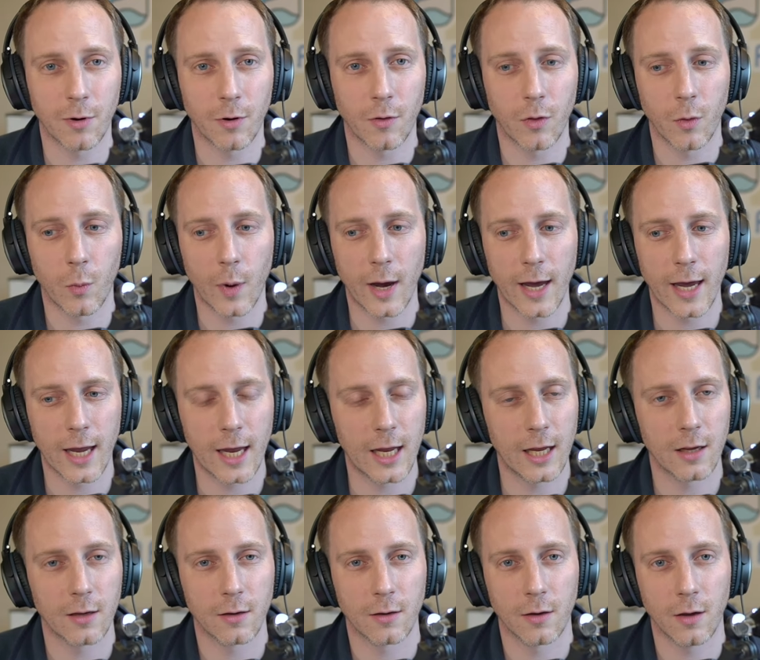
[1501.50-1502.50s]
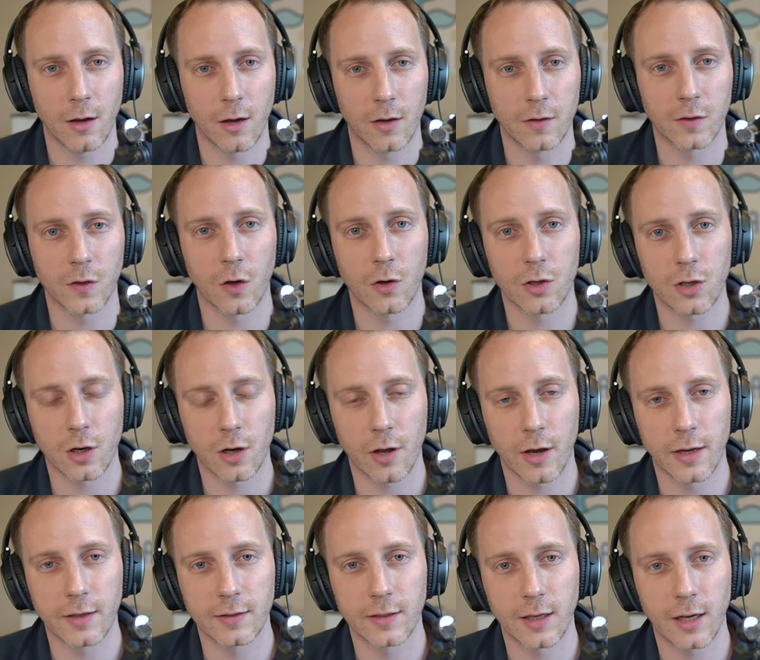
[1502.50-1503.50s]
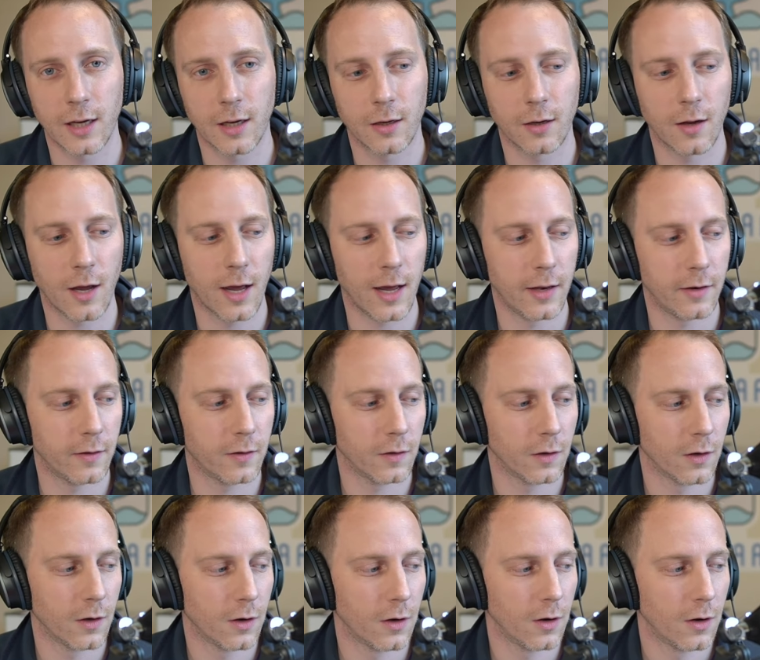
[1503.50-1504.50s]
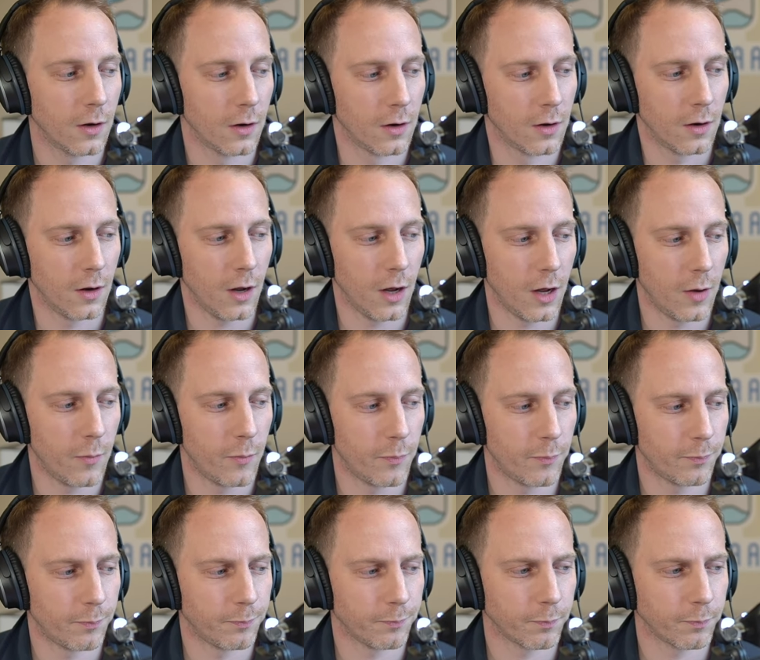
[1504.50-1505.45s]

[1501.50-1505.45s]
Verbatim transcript: on the way, uh, socializing, and um,